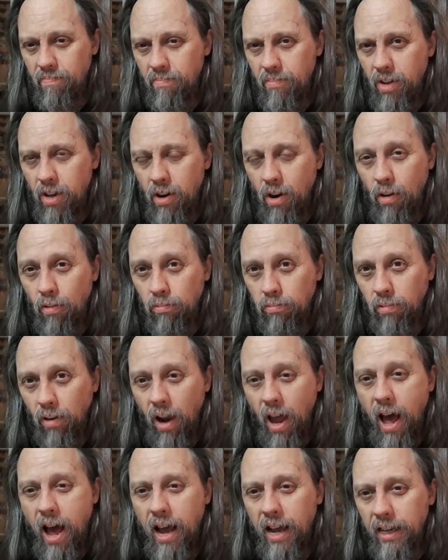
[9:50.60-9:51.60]
you know,
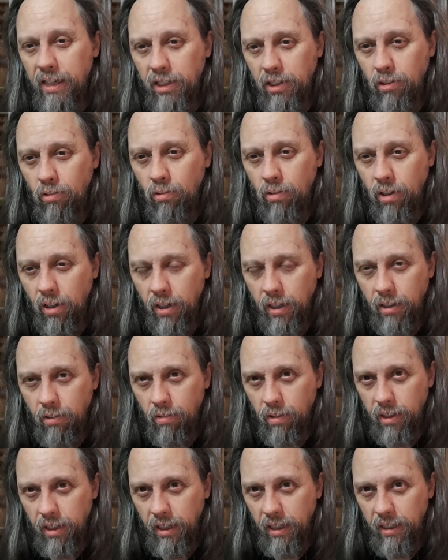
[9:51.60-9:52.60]
lie to
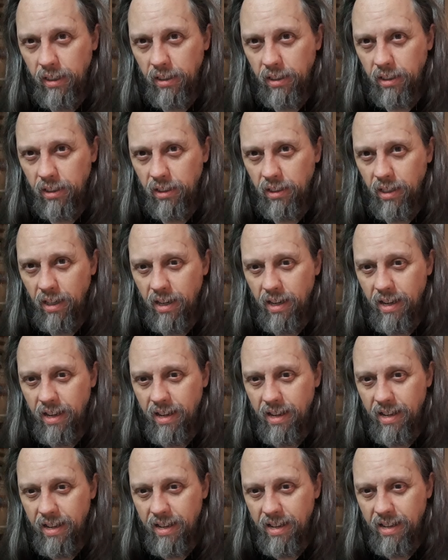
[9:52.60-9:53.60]
Callicrates
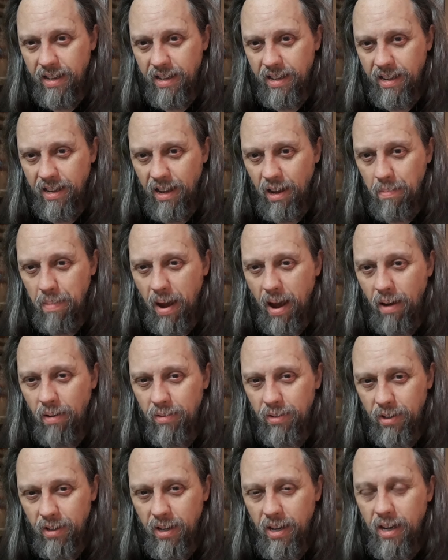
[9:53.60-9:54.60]

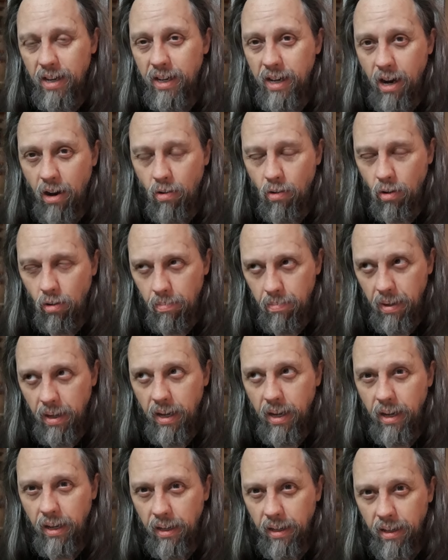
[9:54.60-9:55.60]
about Carol
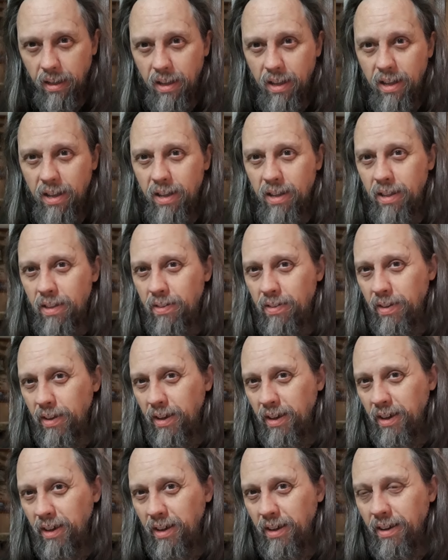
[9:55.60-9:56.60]
being
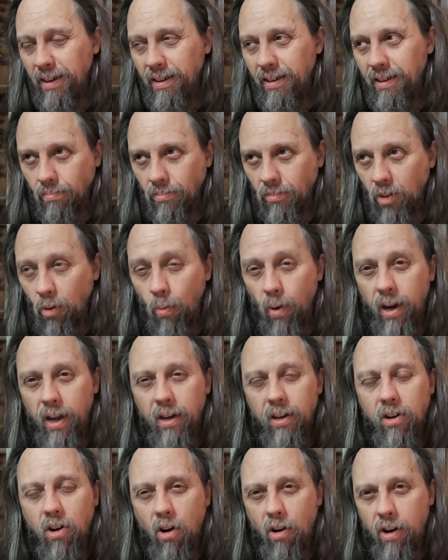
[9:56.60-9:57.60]
the
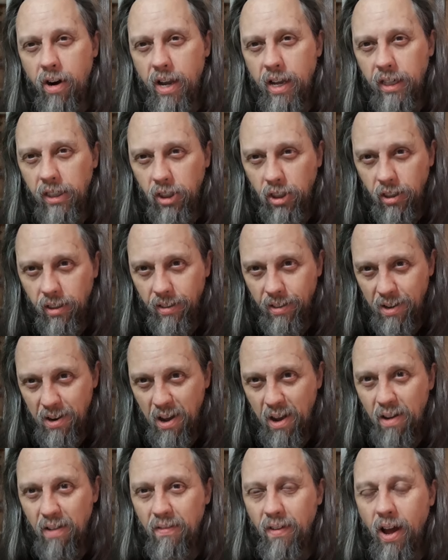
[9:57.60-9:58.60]
reincarnation
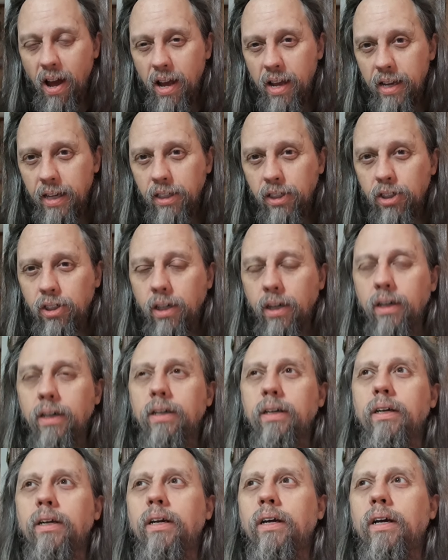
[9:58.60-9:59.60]
of Aisha,